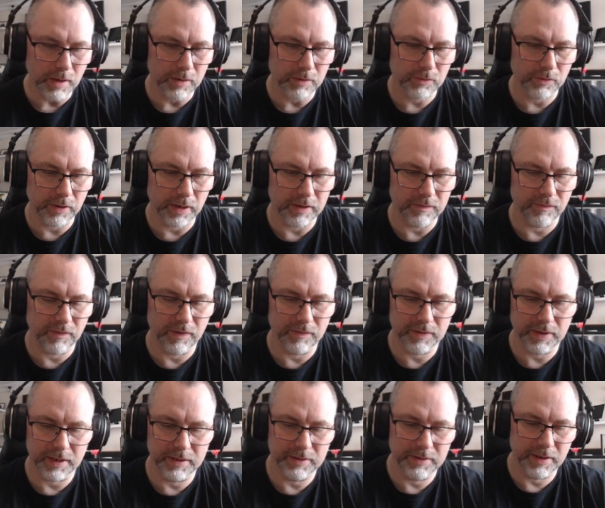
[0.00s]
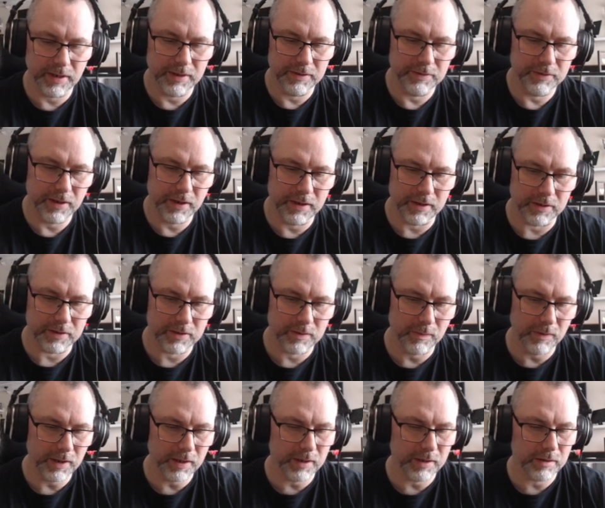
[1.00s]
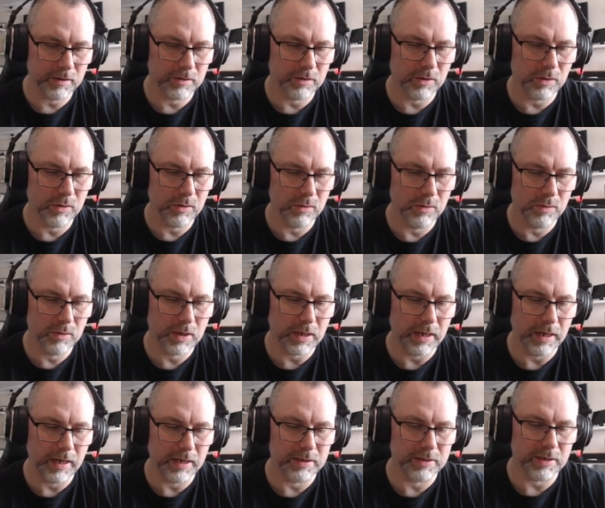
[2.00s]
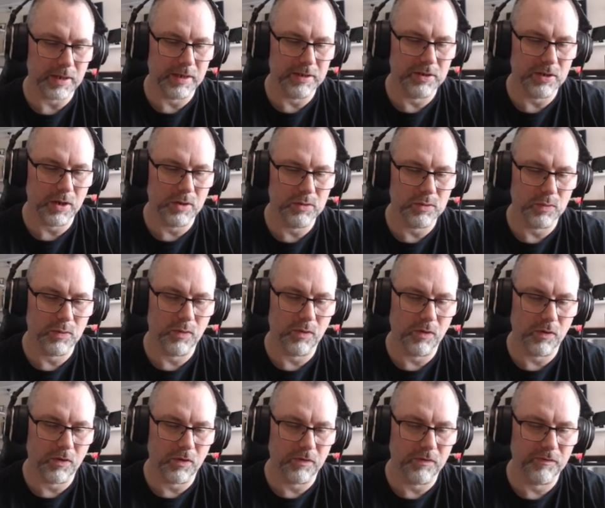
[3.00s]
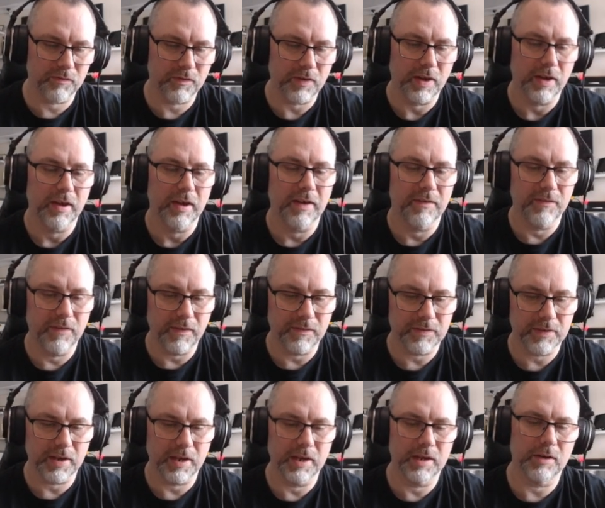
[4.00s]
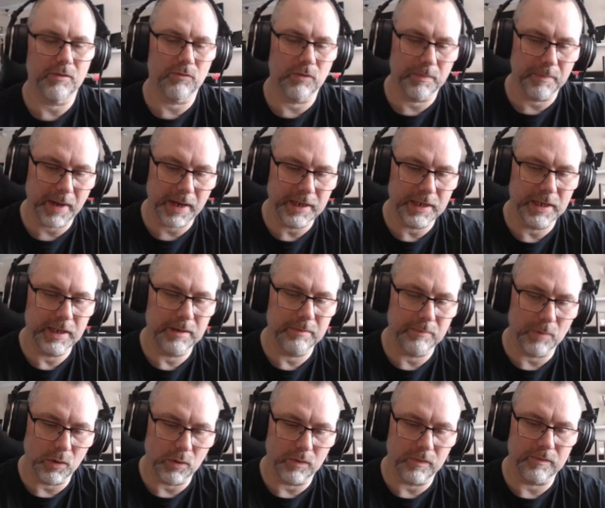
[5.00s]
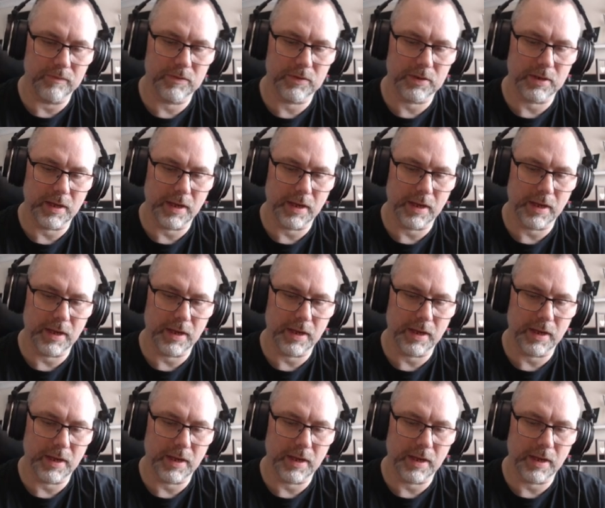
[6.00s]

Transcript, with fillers: Create fifteen T N Ts. We're going to do collect a total of fifteen remaining moves.